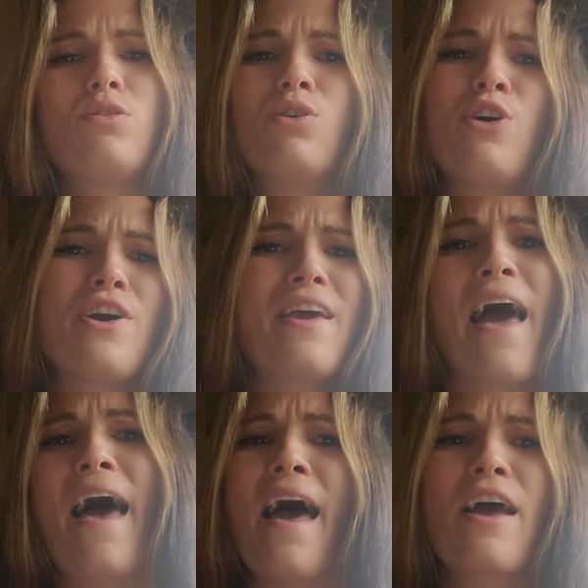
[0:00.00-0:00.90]
Ooh,
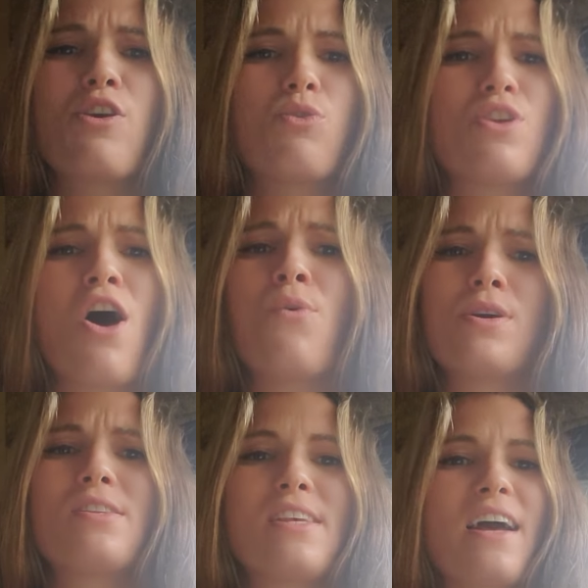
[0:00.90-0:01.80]
yeah, you know
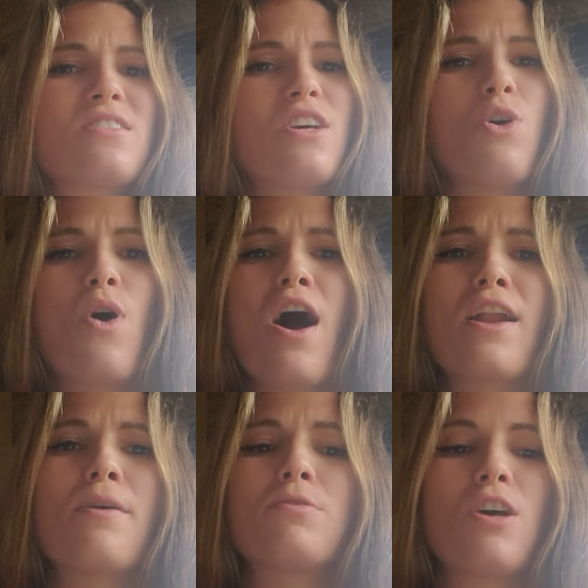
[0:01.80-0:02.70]
exactly what
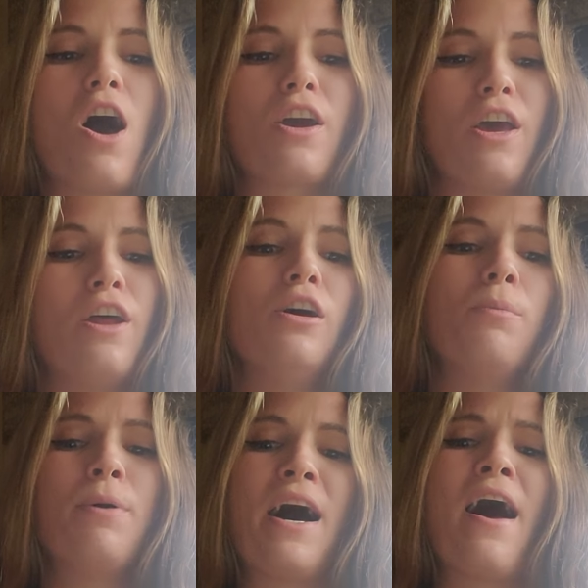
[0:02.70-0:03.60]
I'm talking
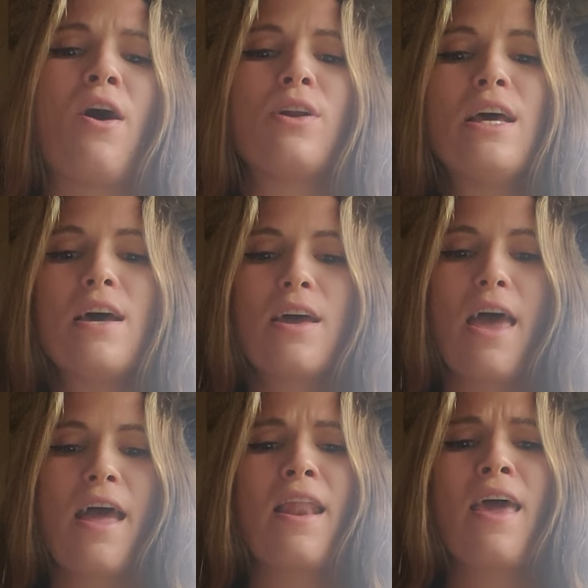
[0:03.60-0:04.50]
about.
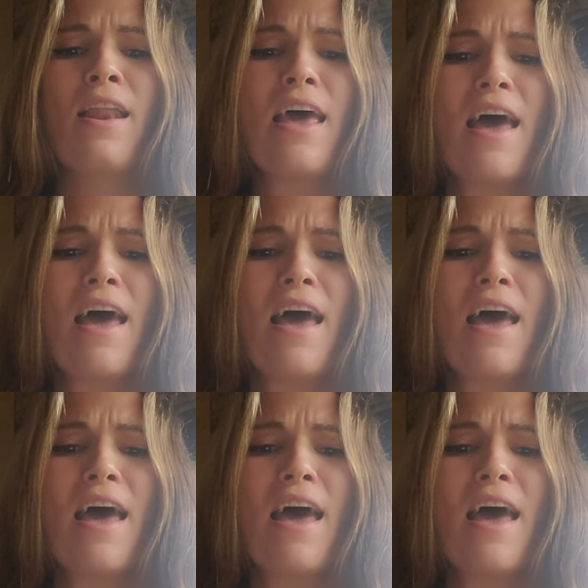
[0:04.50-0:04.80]
And it